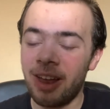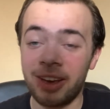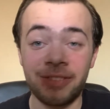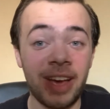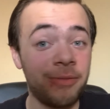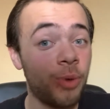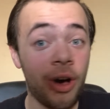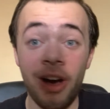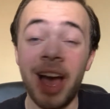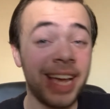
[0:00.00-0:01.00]
like they
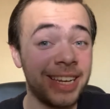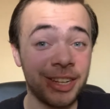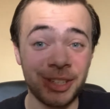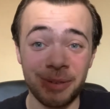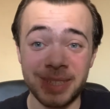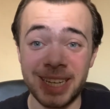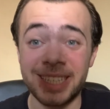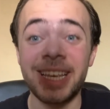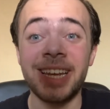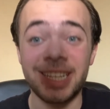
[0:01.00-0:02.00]
were in the top
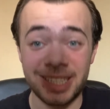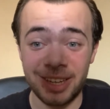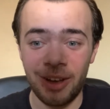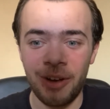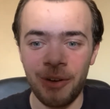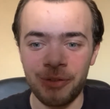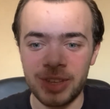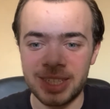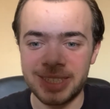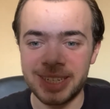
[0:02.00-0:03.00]
6 in the start of
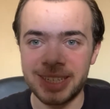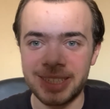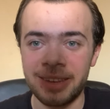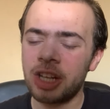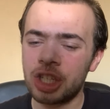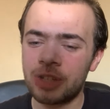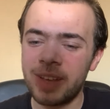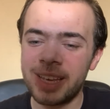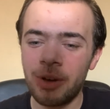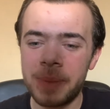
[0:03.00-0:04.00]
this season. I just
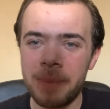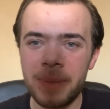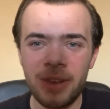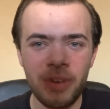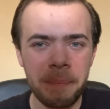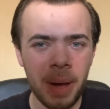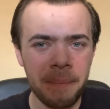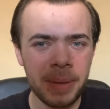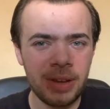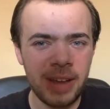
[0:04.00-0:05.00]
think it'll be a bit of a
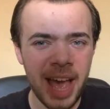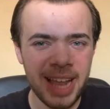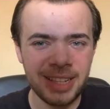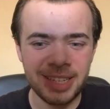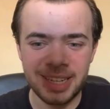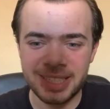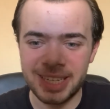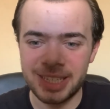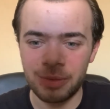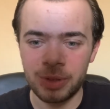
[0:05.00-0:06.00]
bumpy end to the
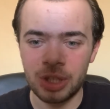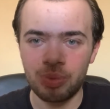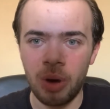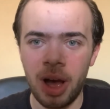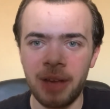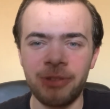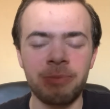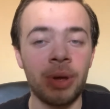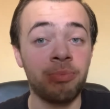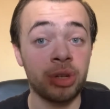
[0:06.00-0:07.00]
season, which is why I've
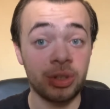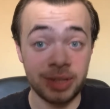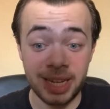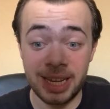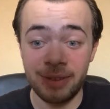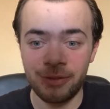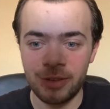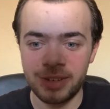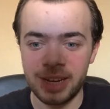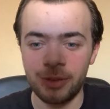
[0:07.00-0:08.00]
put Bristol City in
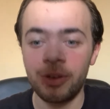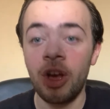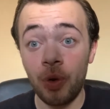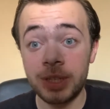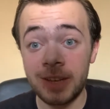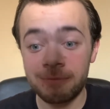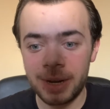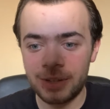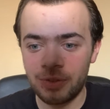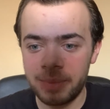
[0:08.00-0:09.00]
15th. 14th
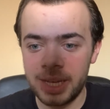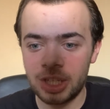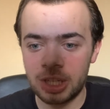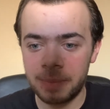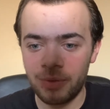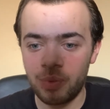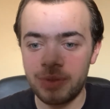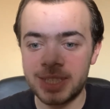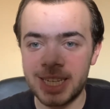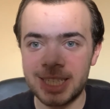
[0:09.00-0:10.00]
place for me, just above them
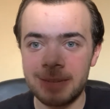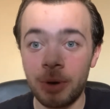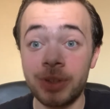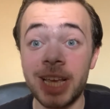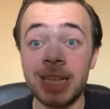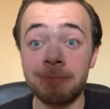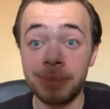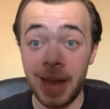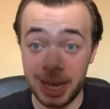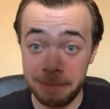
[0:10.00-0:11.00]
with 60 points, is
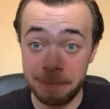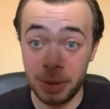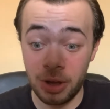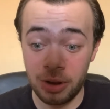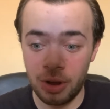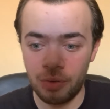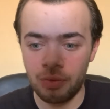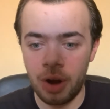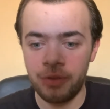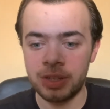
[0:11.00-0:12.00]
Blackburn
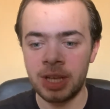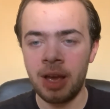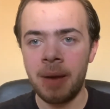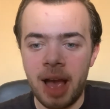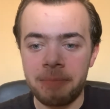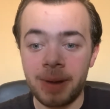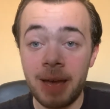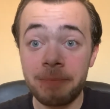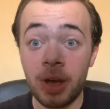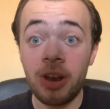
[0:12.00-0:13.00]
Rovers. And
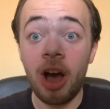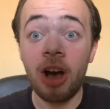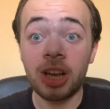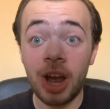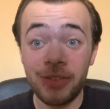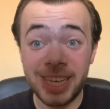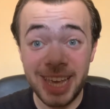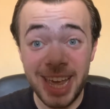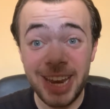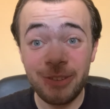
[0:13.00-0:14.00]
Blackburn are
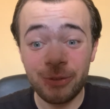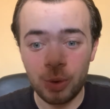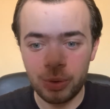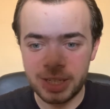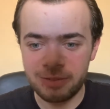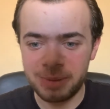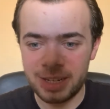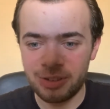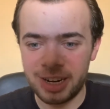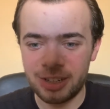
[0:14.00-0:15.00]
currently in 14th
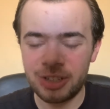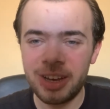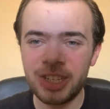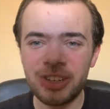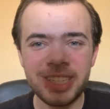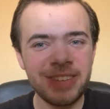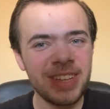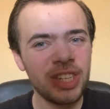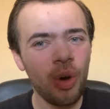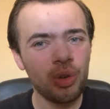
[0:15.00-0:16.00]
place right now. So as you can see,
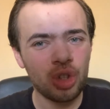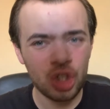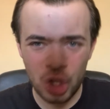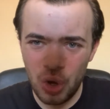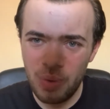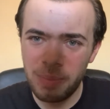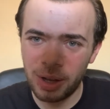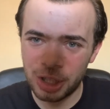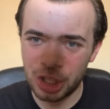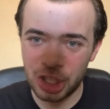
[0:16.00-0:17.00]
there's not too
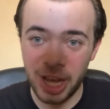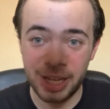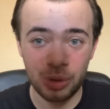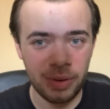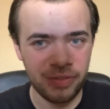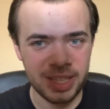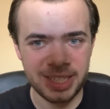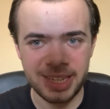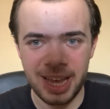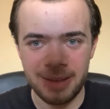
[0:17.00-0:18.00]
much change with
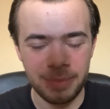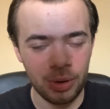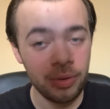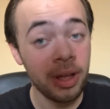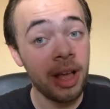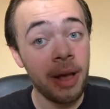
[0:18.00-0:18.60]
this table.